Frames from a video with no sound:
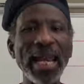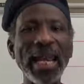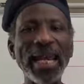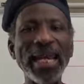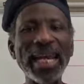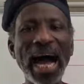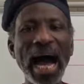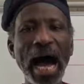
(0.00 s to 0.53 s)

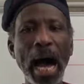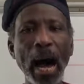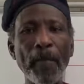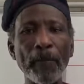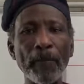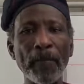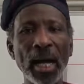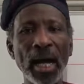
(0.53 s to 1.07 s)

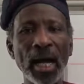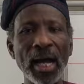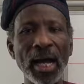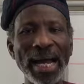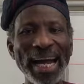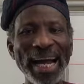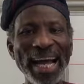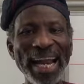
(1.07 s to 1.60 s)
lamb.
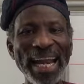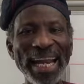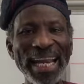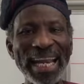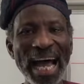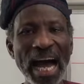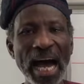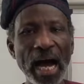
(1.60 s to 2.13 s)

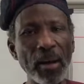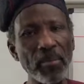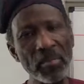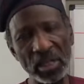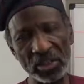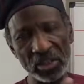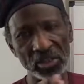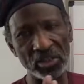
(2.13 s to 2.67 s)
Lamb,
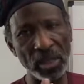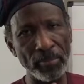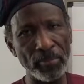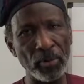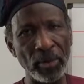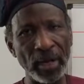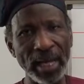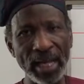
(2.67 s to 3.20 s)
that's a
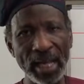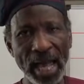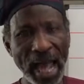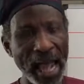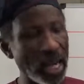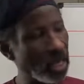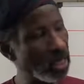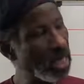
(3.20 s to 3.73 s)
simple really,
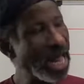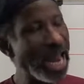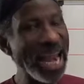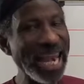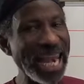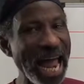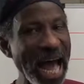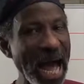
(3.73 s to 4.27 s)
L,
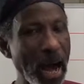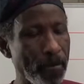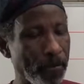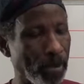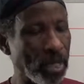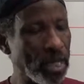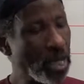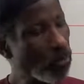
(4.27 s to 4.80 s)

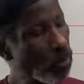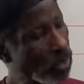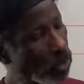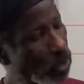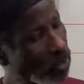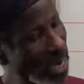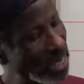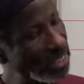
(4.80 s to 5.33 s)
lamb. When
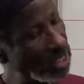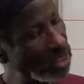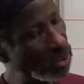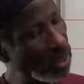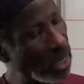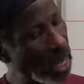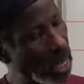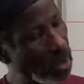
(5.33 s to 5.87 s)
you're writing
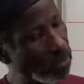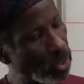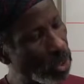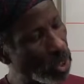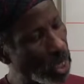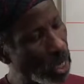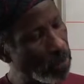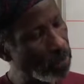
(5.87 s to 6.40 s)
your lamb, you
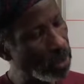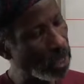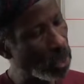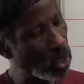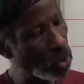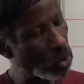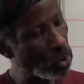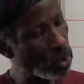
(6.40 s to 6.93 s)
need to come
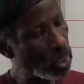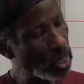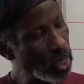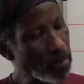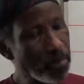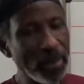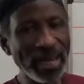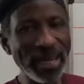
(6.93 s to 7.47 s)
below
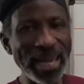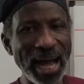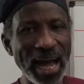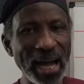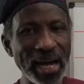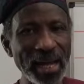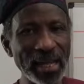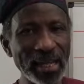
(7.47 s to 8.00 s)

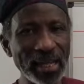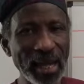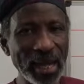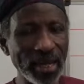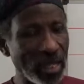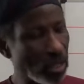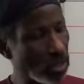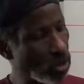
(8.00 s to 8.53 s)
line
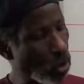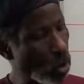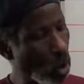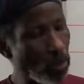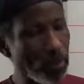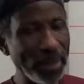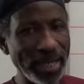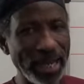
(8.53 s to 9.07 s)
and then
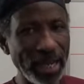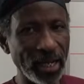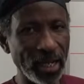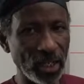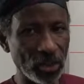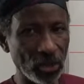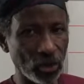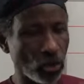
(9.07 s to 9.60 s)
up again
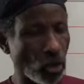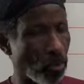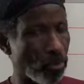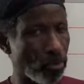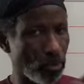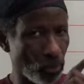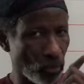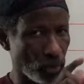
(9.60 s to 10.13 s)
and
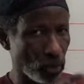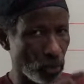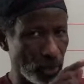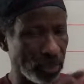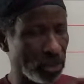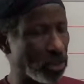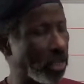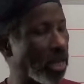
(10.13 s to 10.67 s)
stop once you
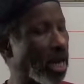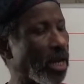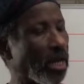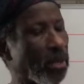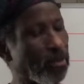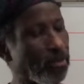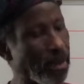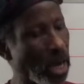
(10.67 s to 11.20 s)
reach the
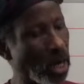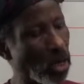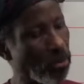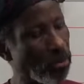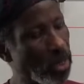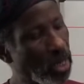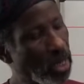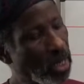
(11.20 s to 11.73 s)
line, back
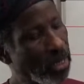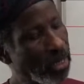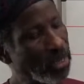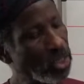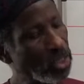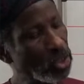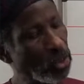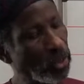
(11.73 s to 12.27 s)
up.
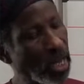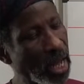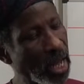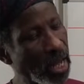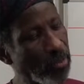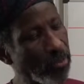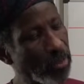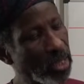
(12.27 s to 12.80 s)
This is your
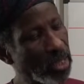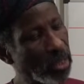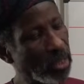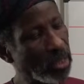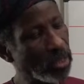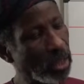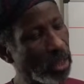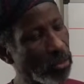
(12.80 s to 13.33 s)
lamb.
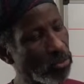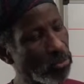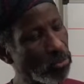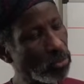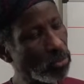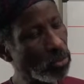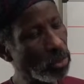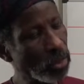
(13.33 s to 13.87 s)
It's a
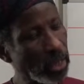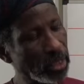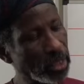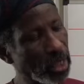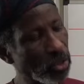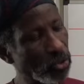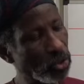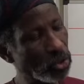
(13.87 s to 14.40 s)
good
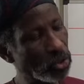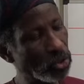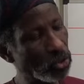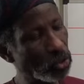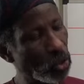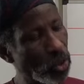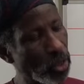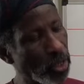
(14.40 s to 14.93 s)
letter, just
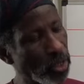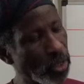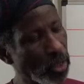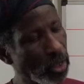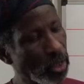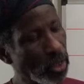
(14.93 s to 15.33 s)
join